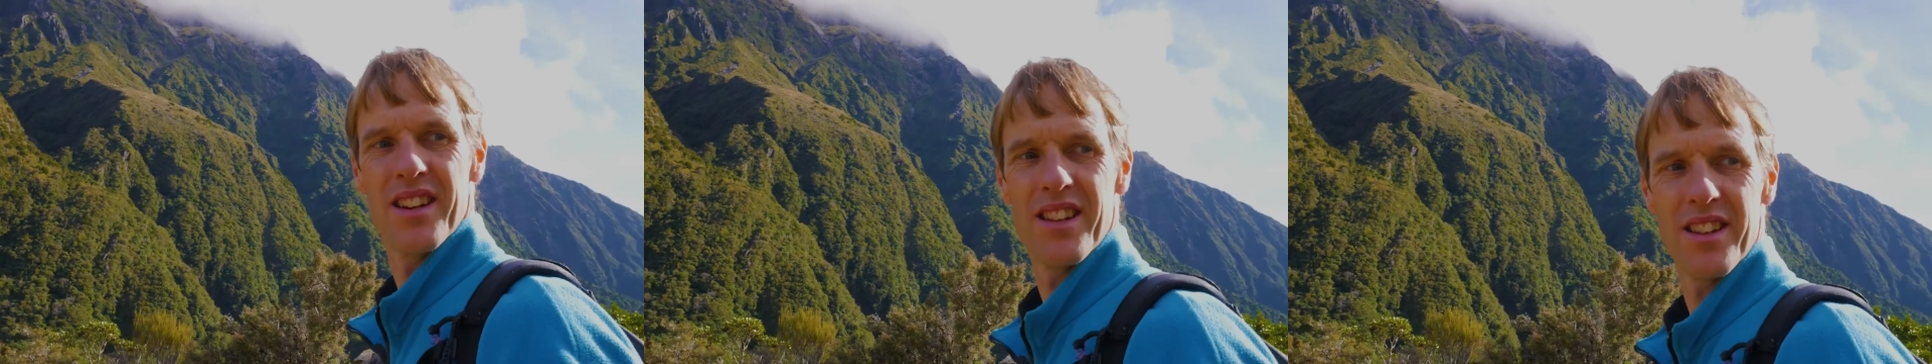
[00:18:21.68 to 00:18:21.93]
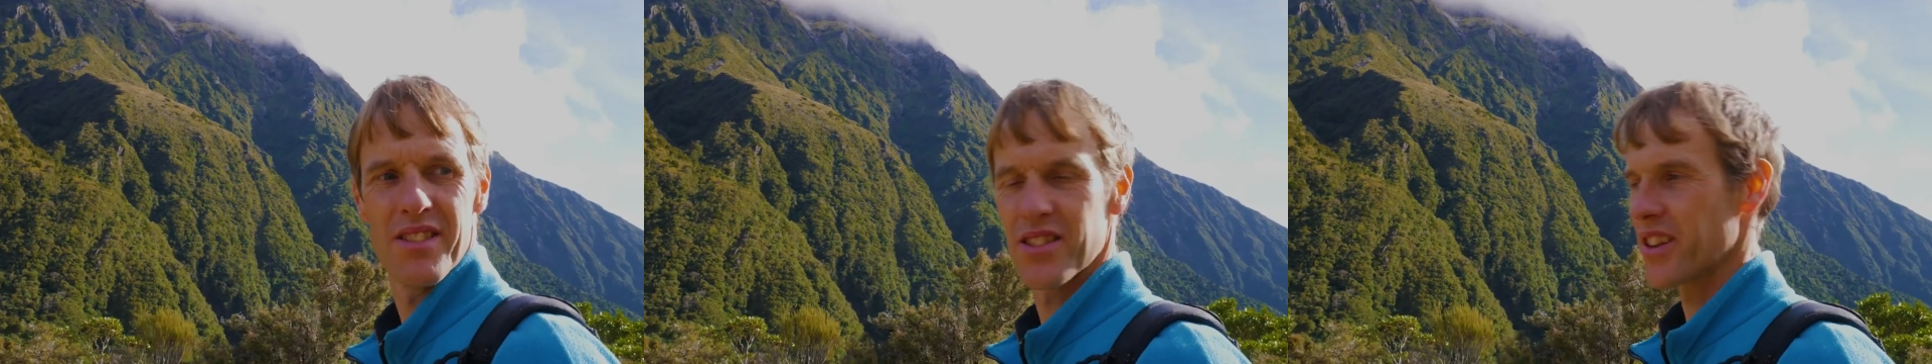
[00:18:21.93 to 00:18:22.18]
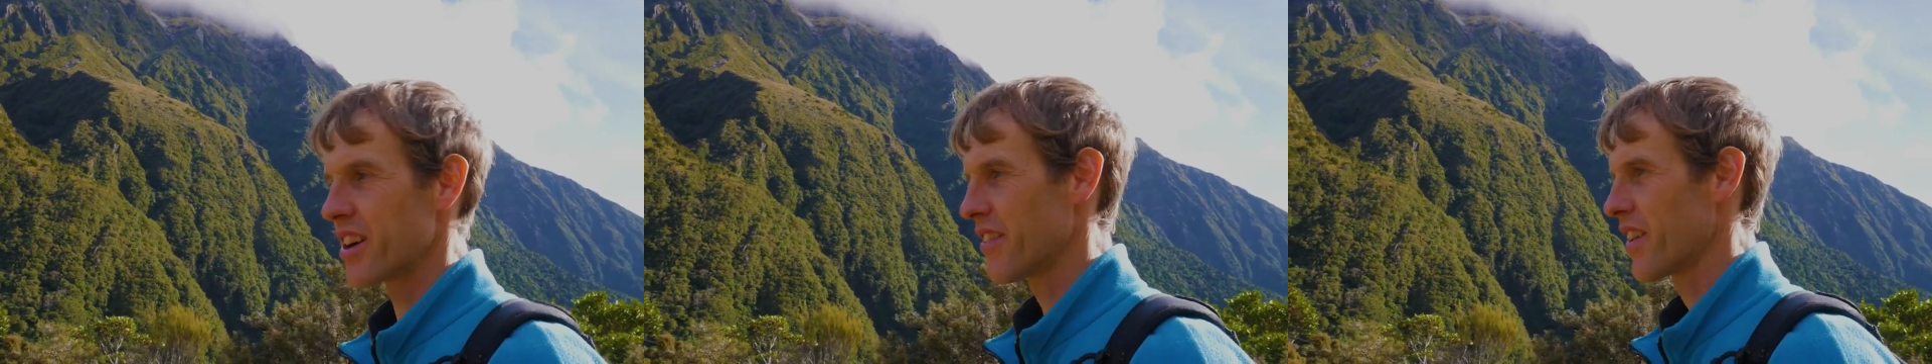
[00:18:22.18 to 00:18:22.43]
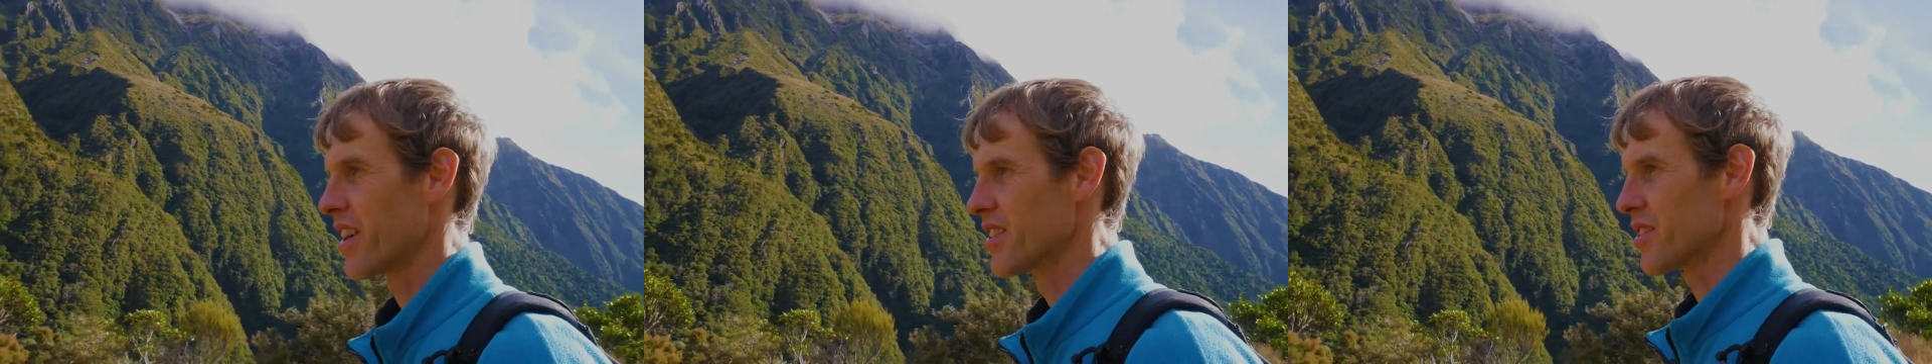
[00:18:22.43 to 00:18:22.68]
there was
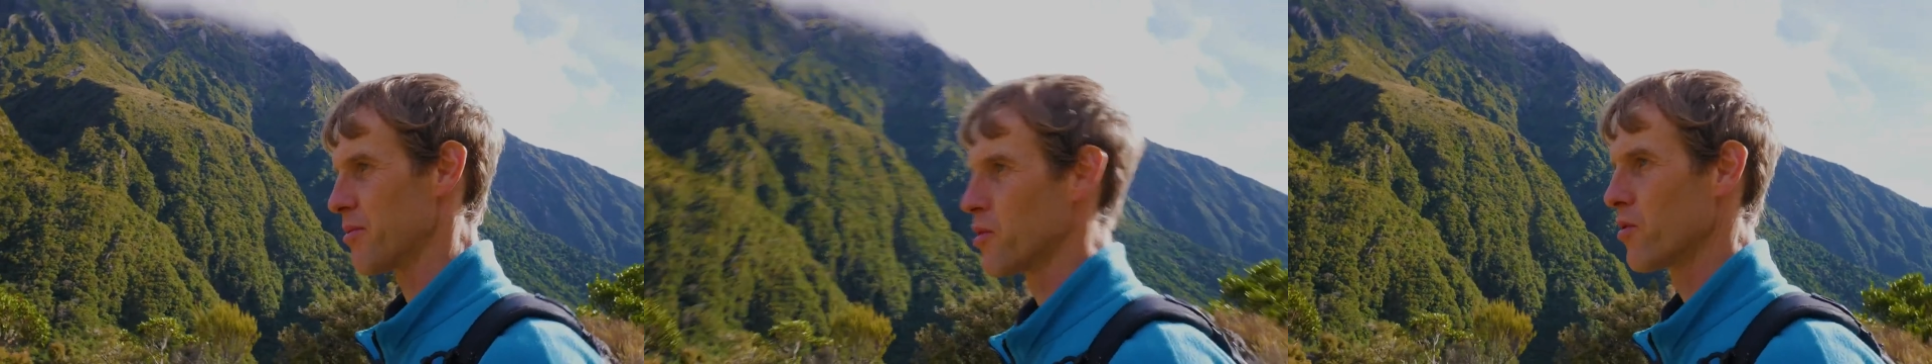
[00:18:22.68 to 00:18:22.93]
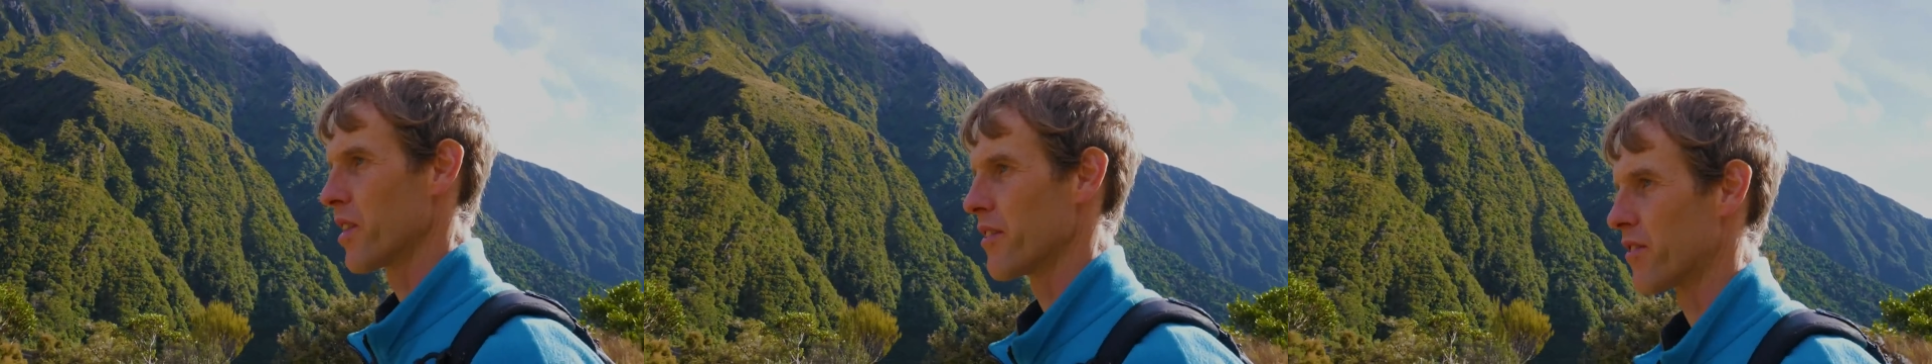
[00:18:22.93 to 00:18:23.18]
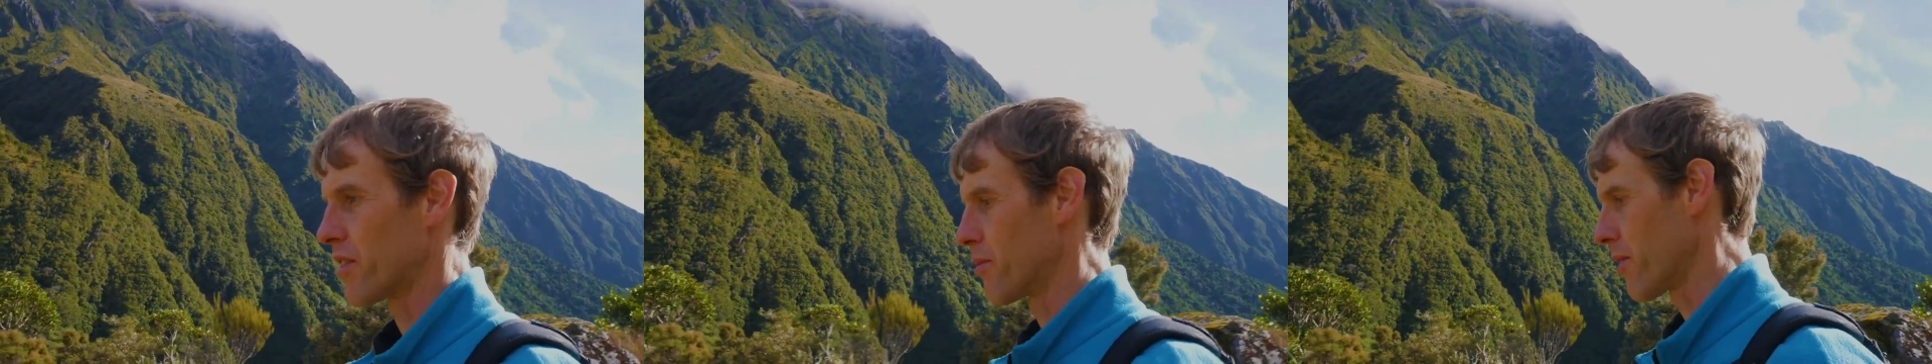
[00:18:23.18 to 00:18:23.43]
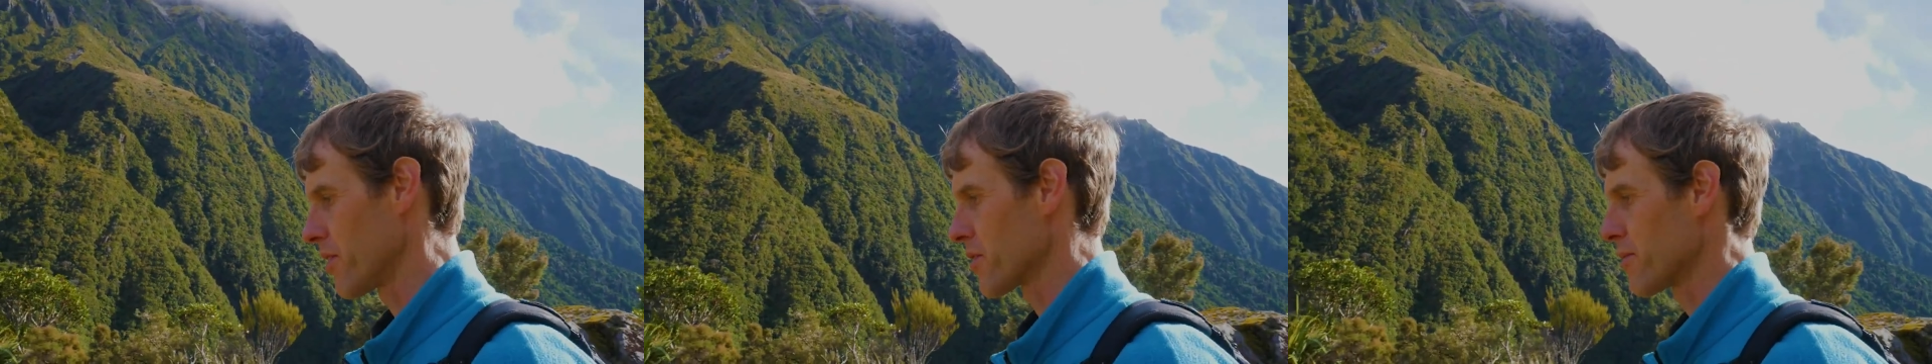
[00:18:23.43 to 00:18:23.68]
another small-leaf
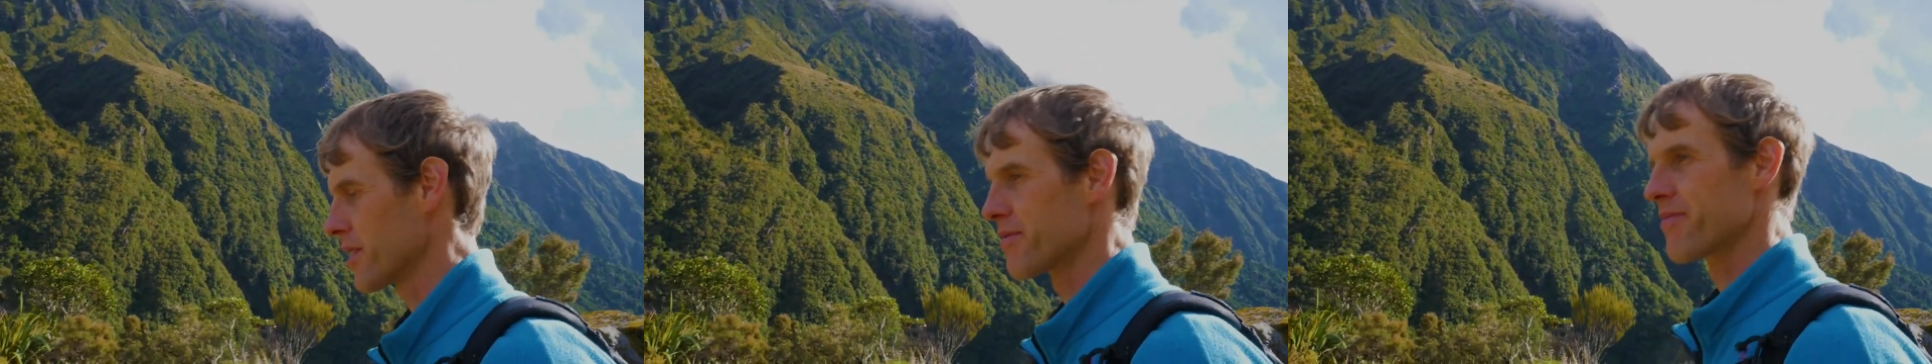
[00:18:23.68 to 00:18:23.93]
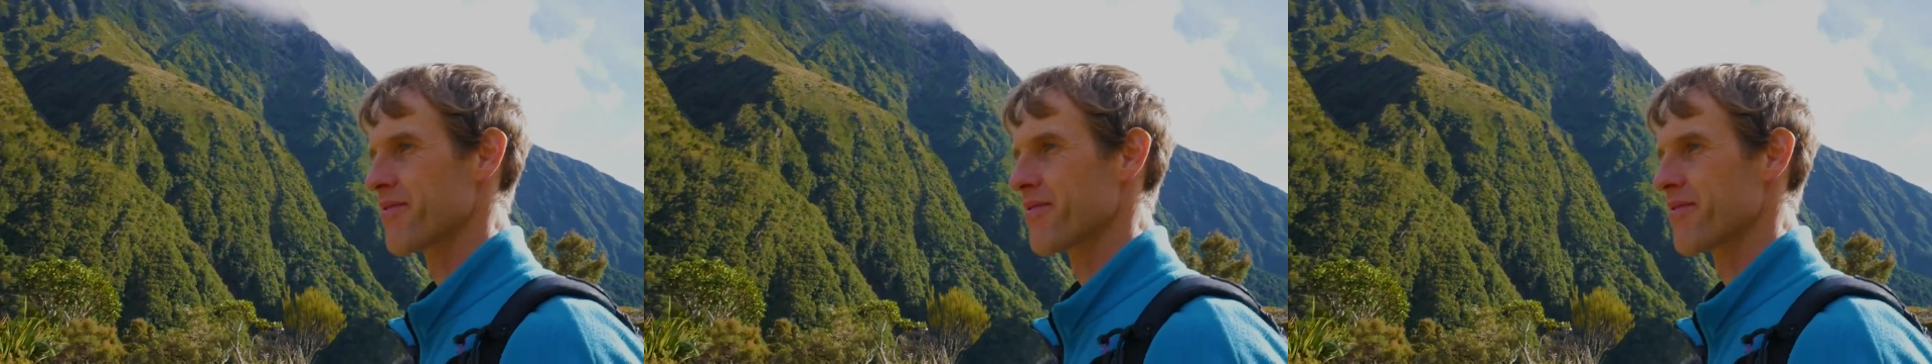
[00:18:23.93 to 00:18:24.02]
Coprosma,